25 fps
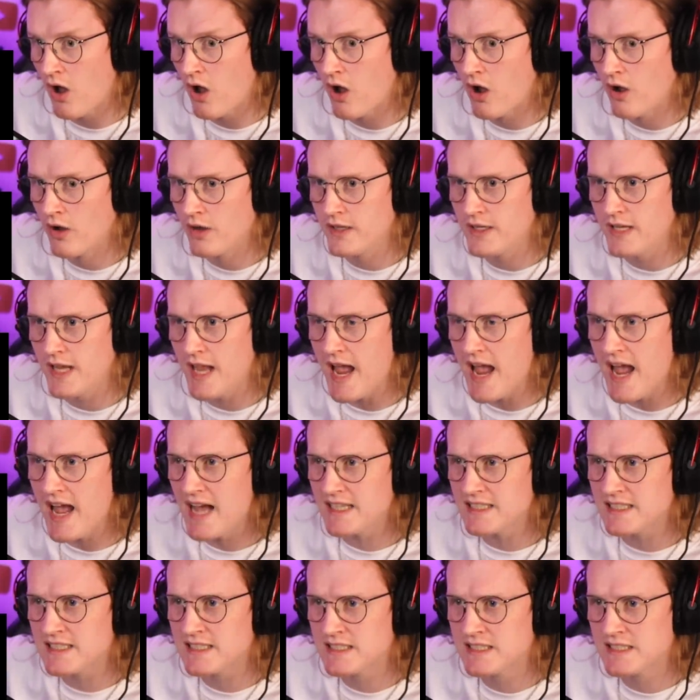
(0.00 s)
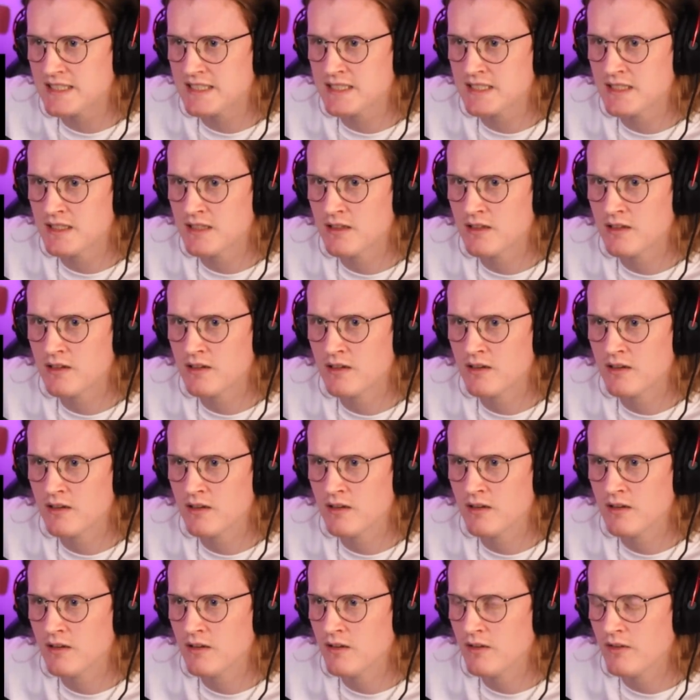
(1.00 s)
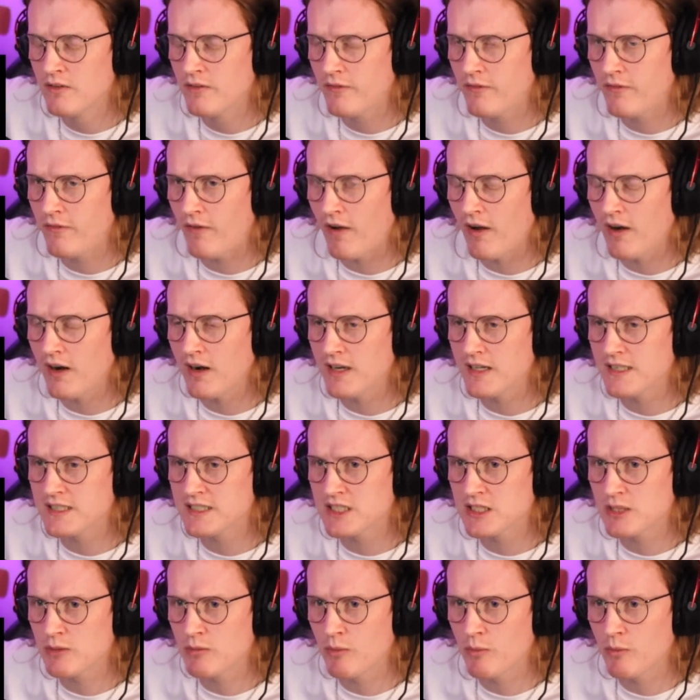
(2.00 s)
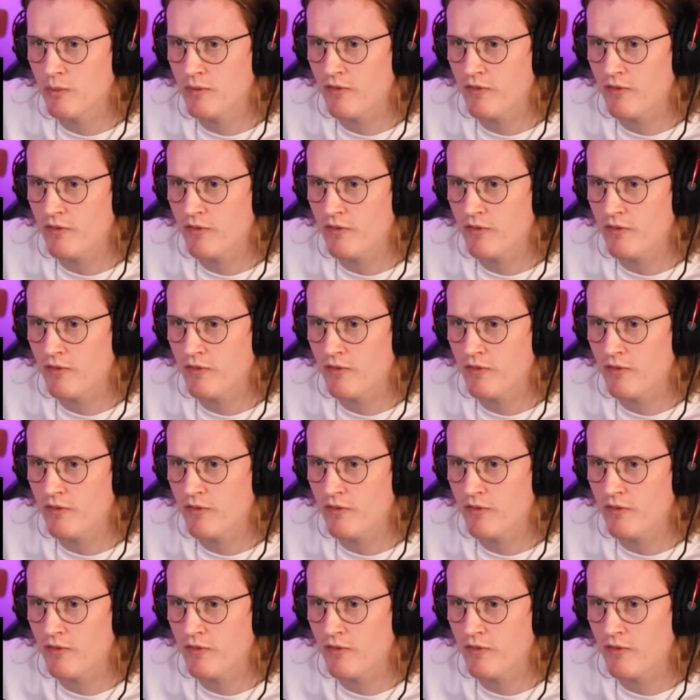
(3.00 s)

Yes! Finally, someone with a